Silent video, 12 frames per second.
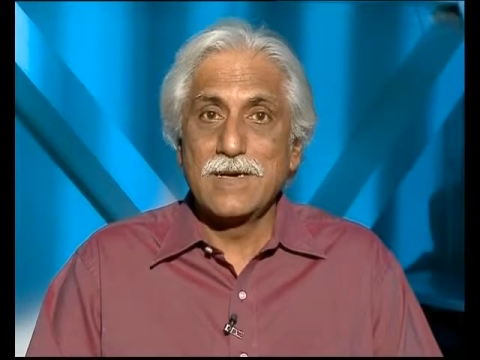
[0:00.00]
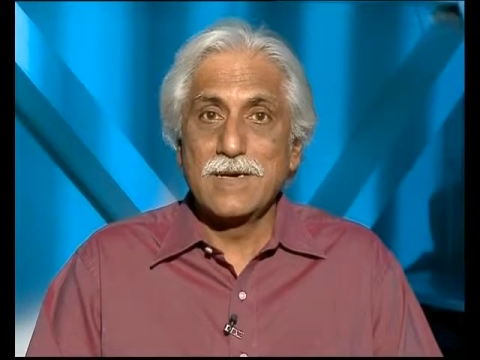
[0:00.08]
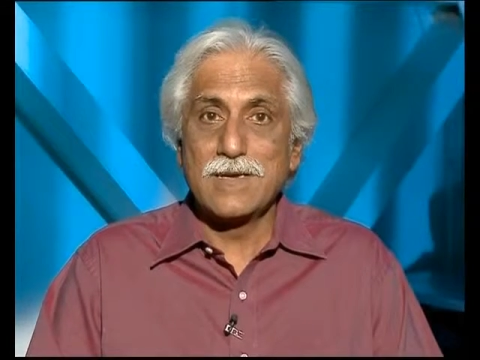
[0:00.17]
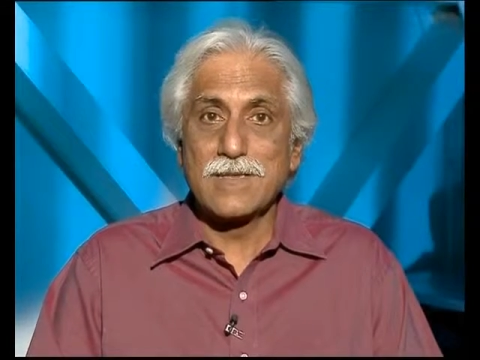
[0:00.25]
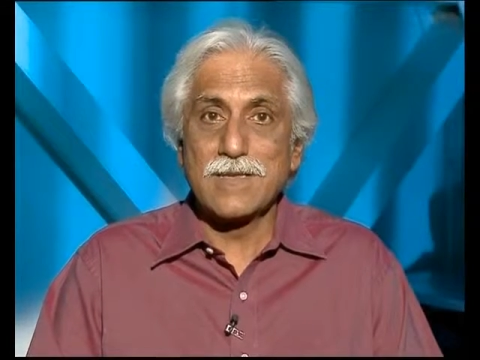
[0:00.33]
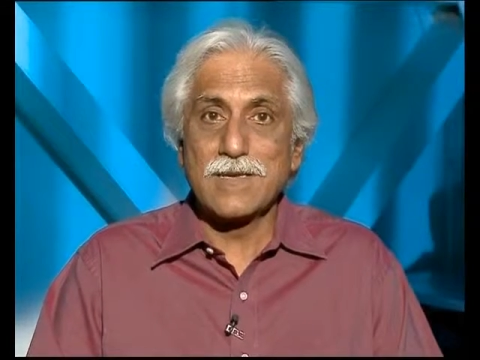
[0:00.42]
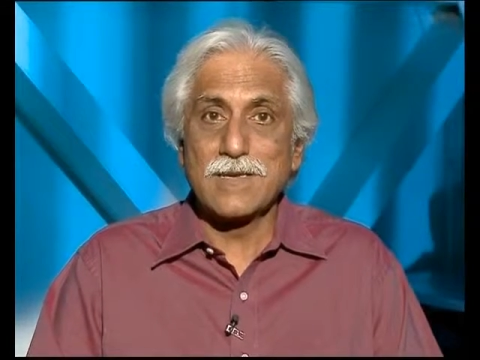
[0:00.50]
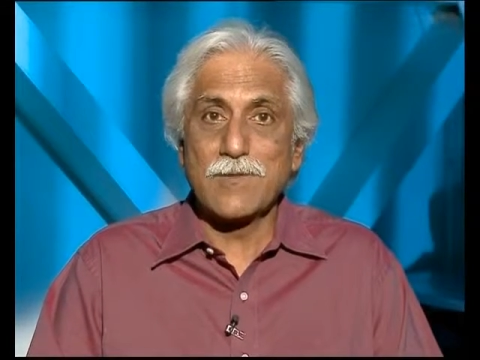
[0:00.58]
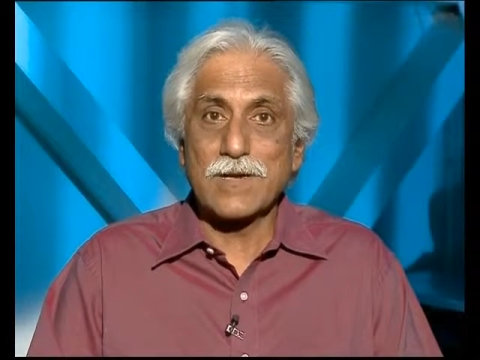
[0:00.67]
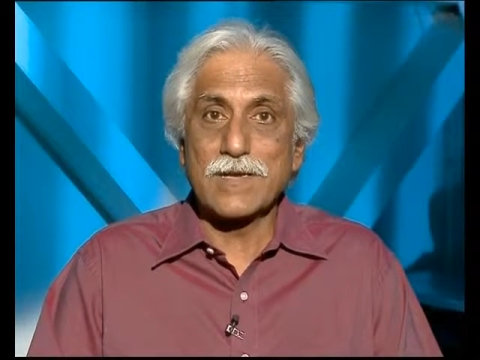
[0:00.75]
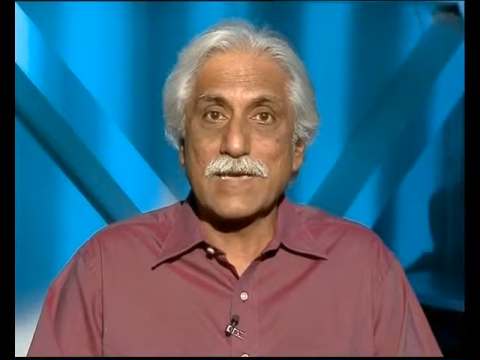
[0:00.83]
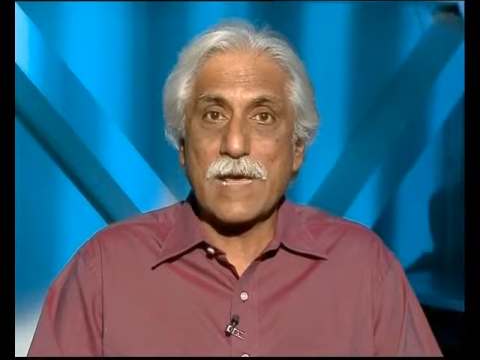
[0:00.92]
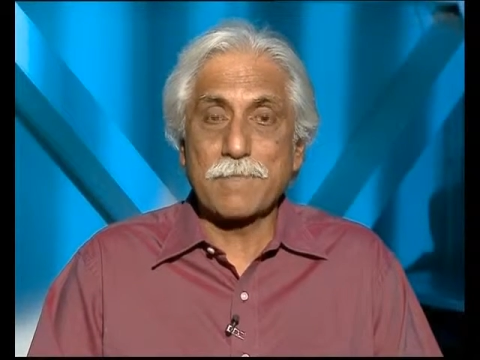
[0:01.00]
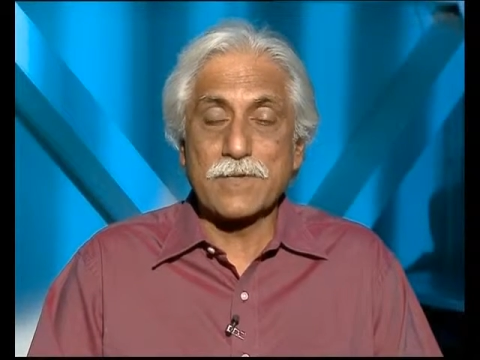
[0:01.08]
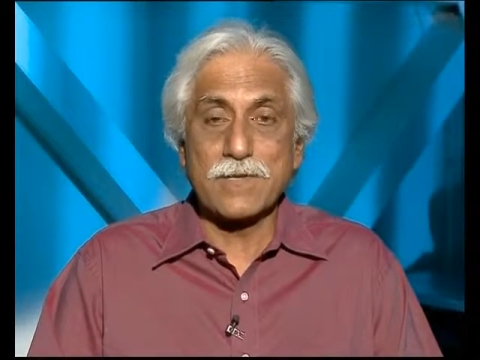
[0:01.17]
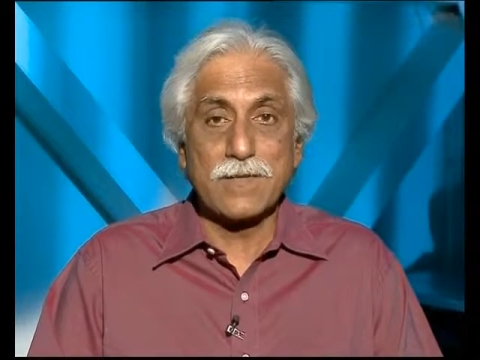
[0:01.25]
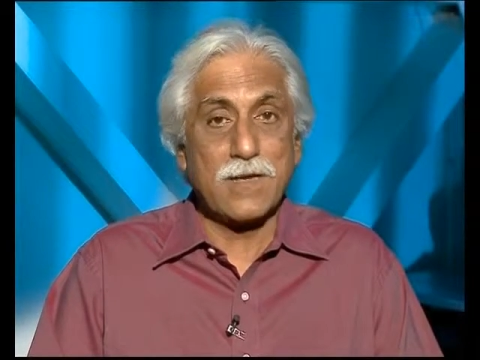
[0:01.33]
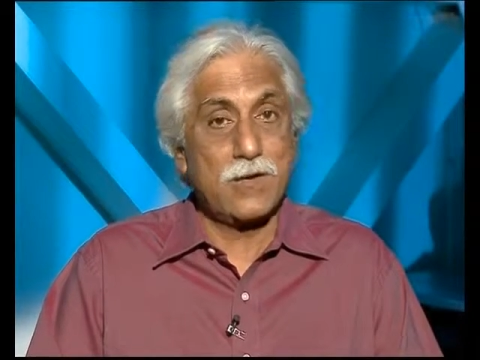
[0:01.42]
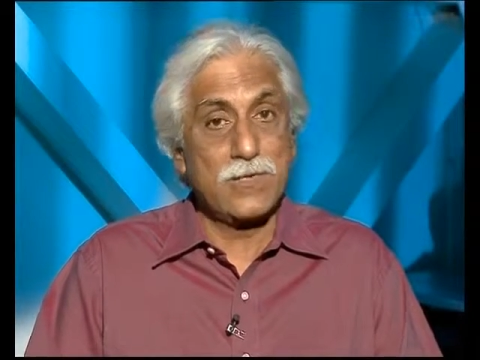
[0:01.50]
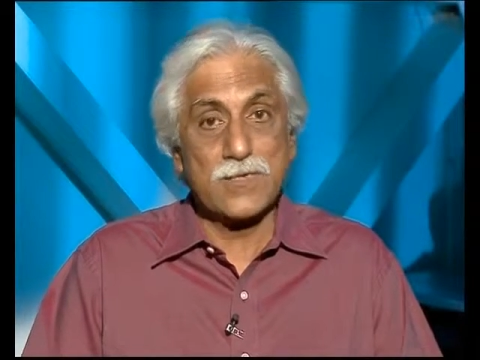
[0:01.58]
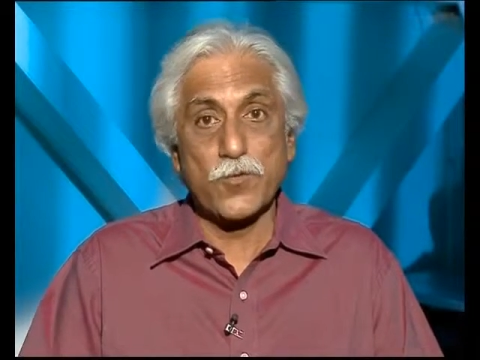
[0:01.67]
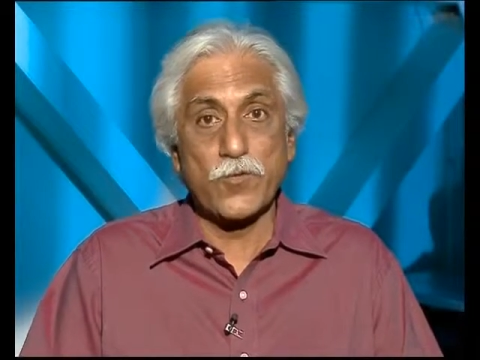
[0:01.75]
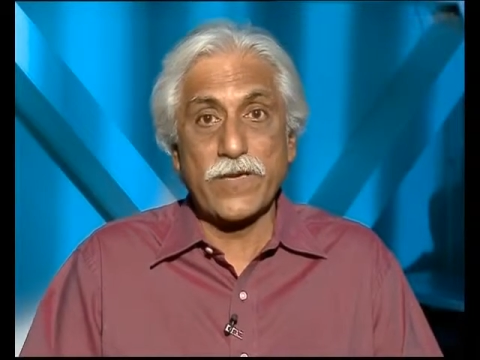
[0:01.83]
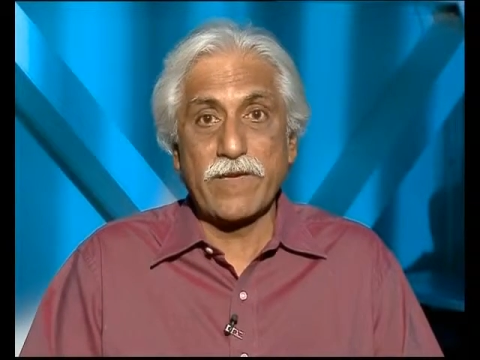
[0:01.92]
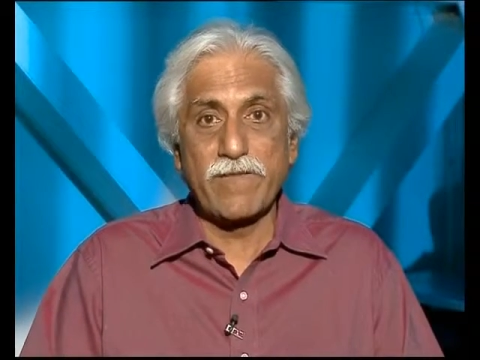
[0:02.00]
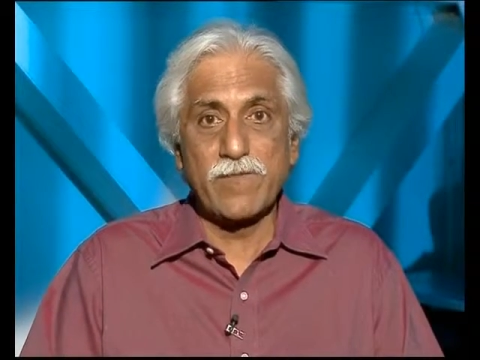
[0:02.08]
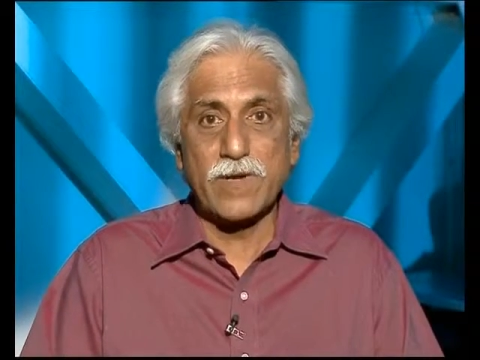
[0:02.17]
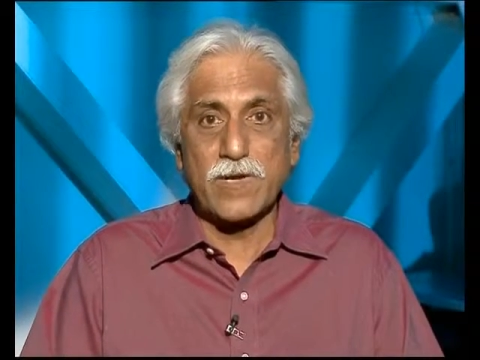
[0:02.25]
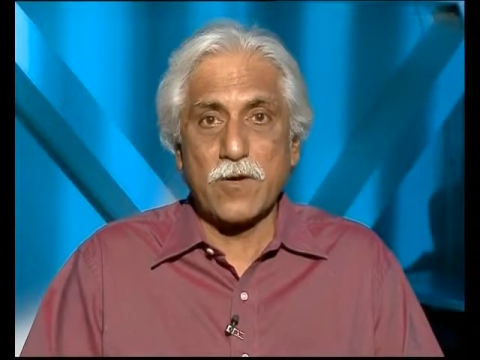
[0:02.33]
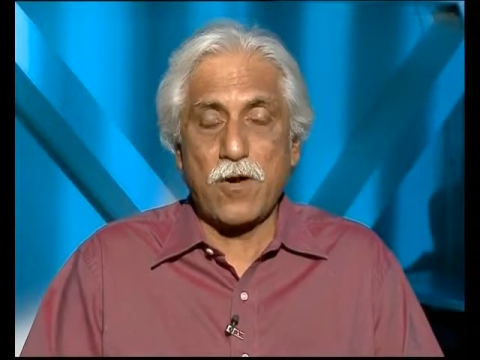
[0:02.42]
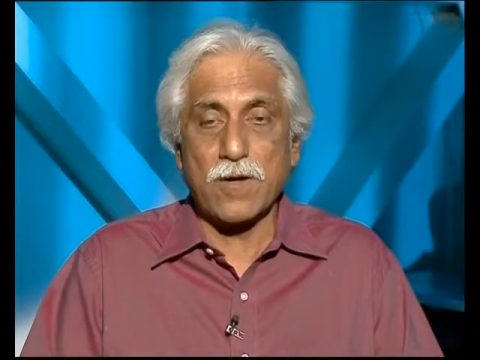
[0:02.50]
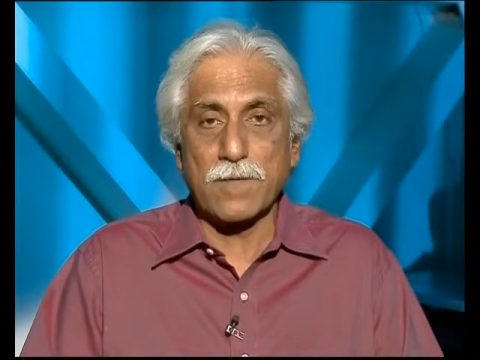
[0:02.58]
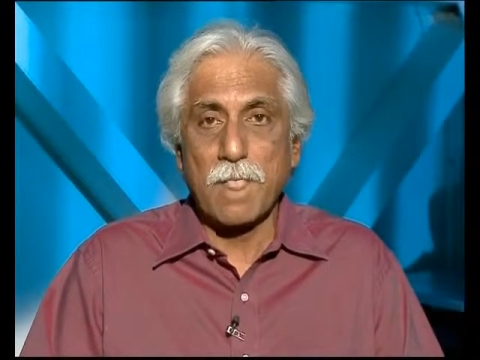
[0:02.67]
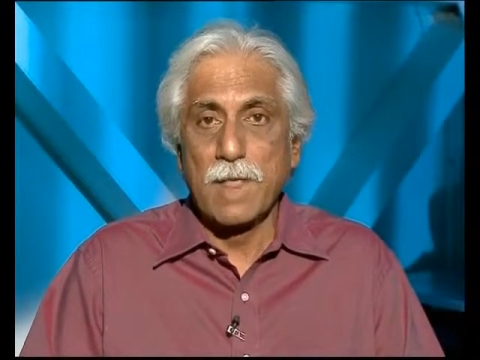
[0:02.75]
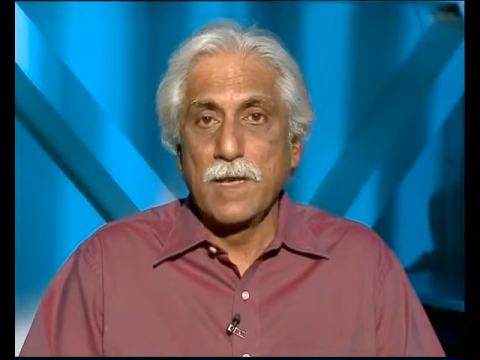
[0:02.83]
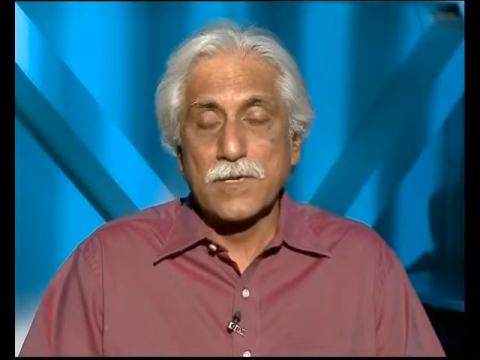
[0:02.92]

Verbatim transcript: uh, the one-day captain. Now he's proving everybody wrong.